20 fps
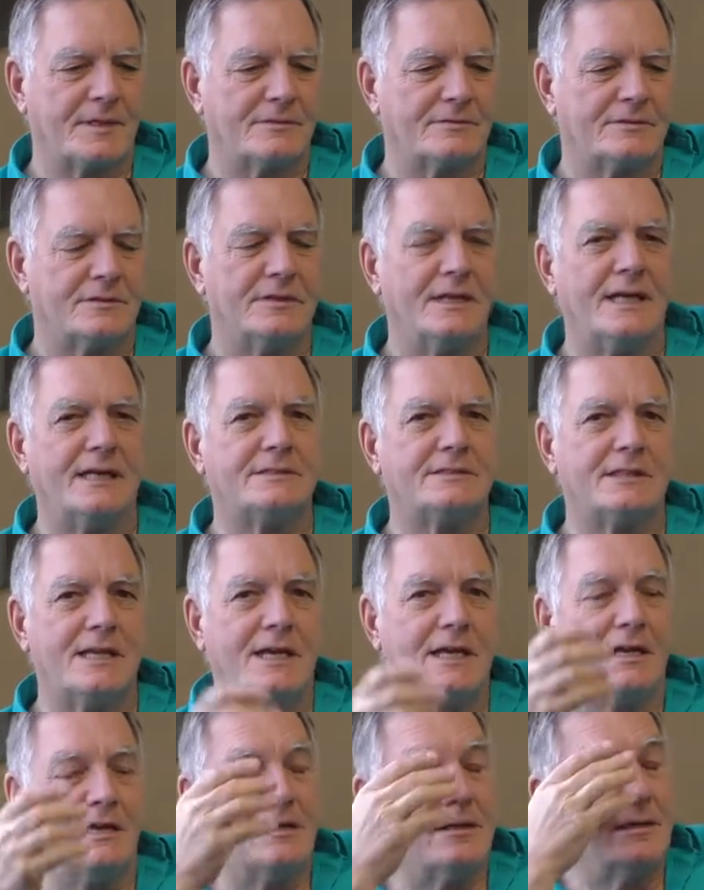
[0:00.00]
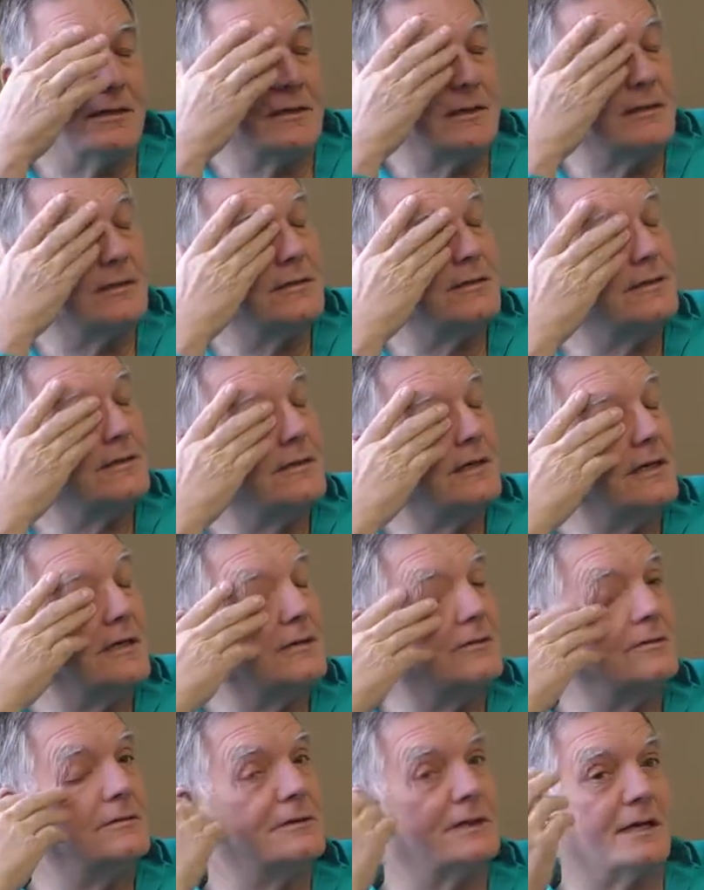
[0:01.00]
So next day, I
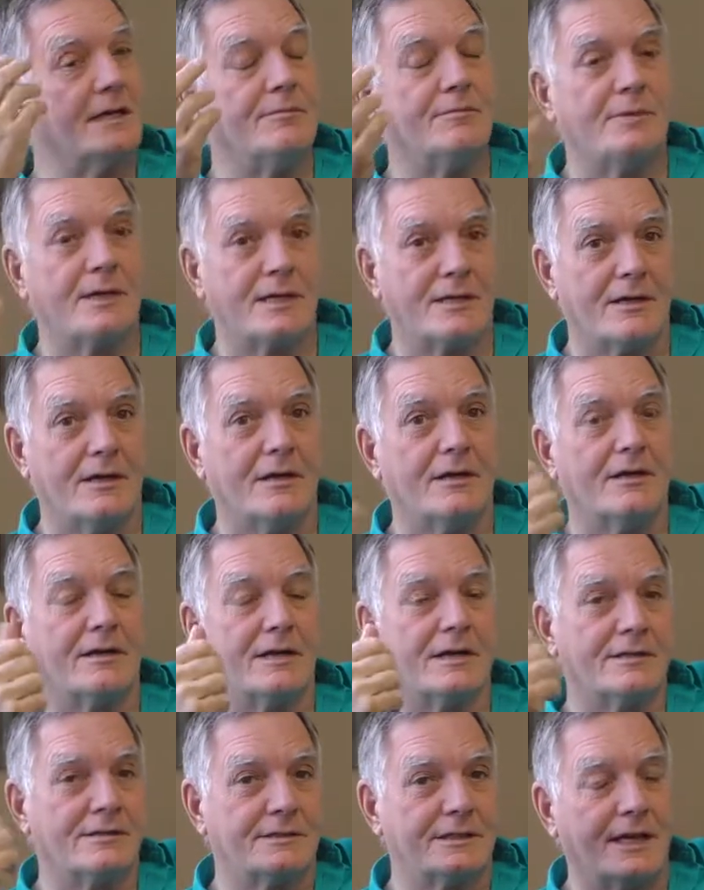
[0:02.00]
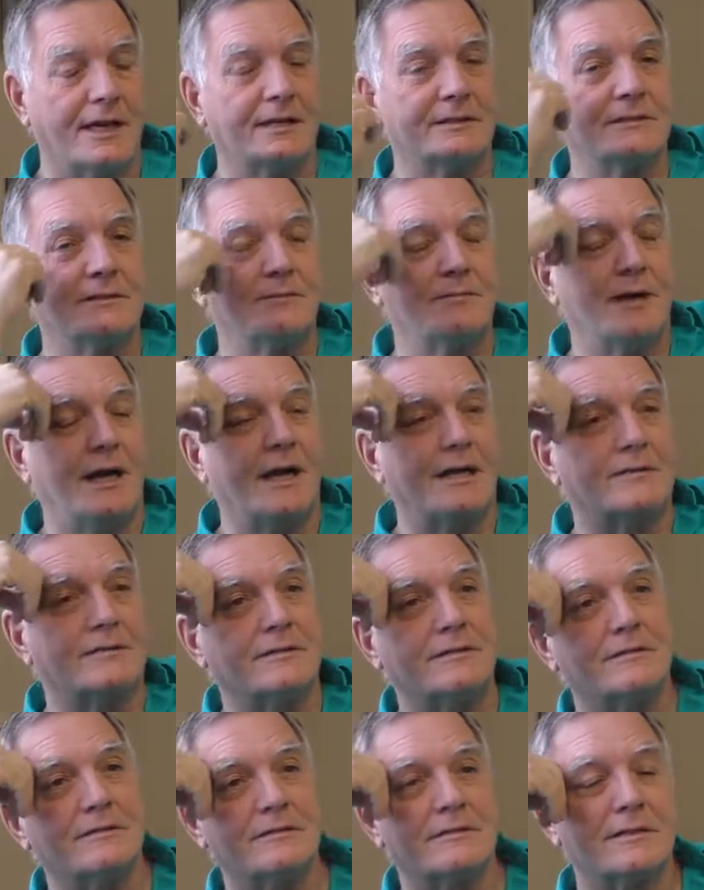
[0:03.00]
go and get my car and get a taxi back
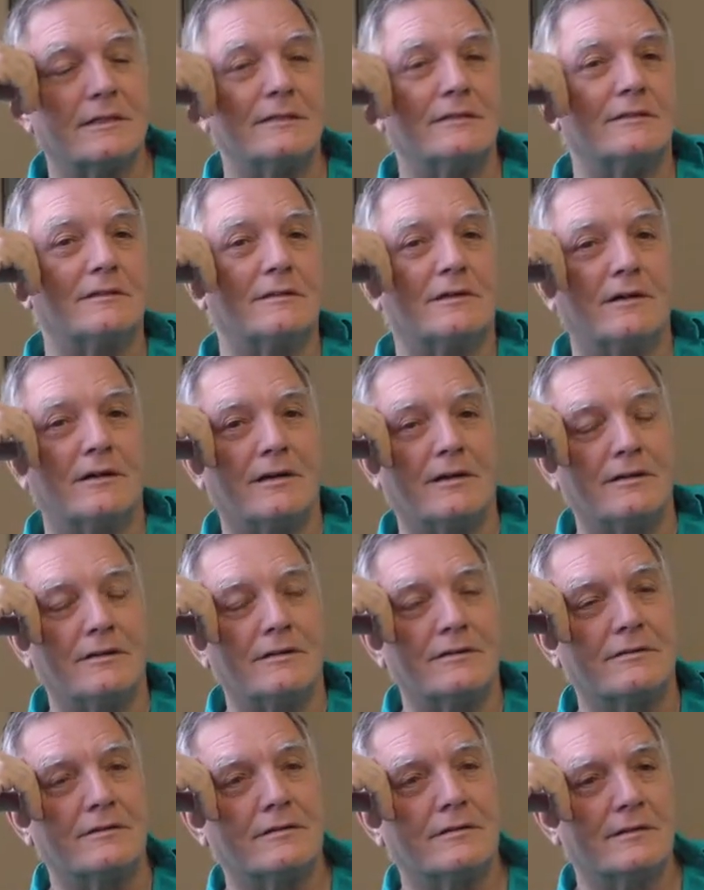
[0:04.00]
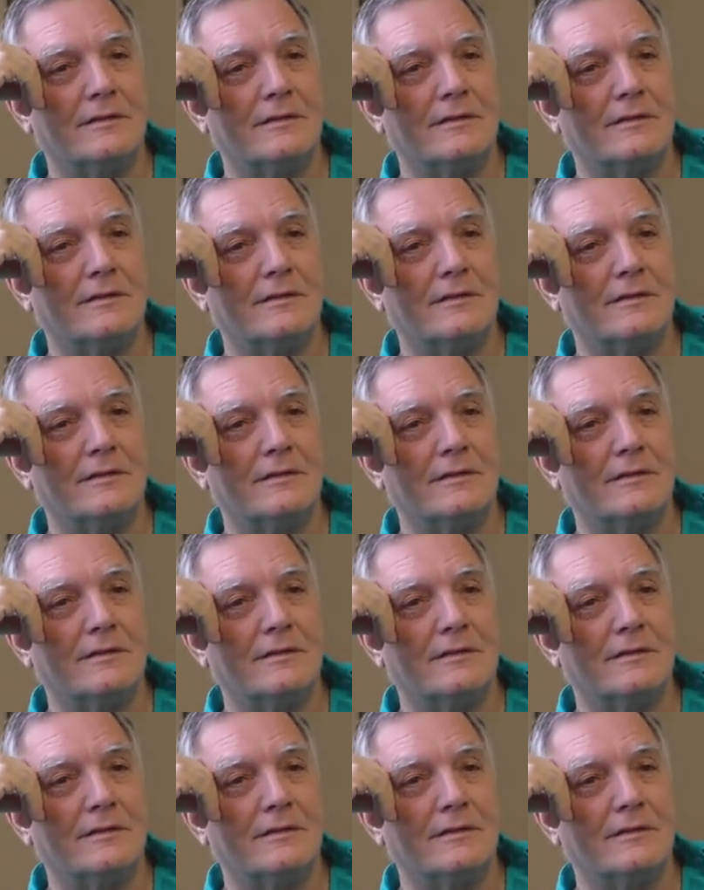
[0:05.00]
there and get the car,